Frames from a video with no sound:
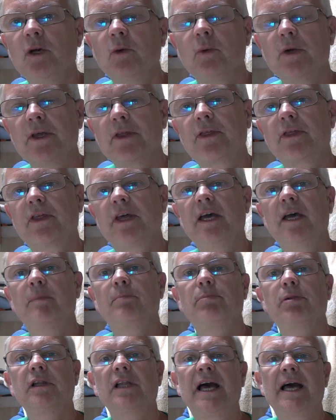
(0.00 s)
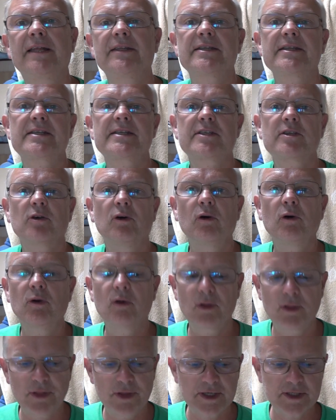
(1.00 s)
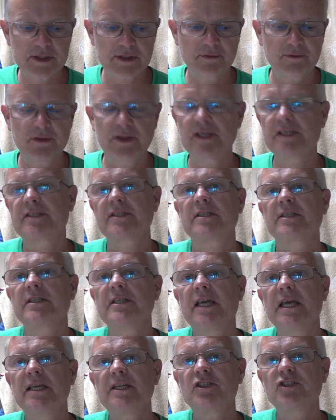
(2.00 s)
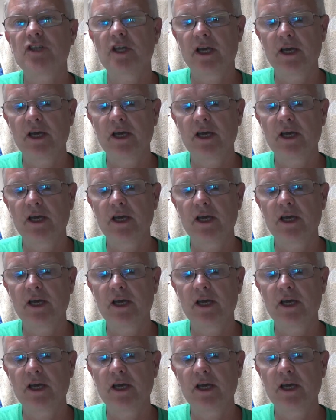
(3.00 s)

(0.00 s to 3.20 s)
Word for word: with plants or things of this nature,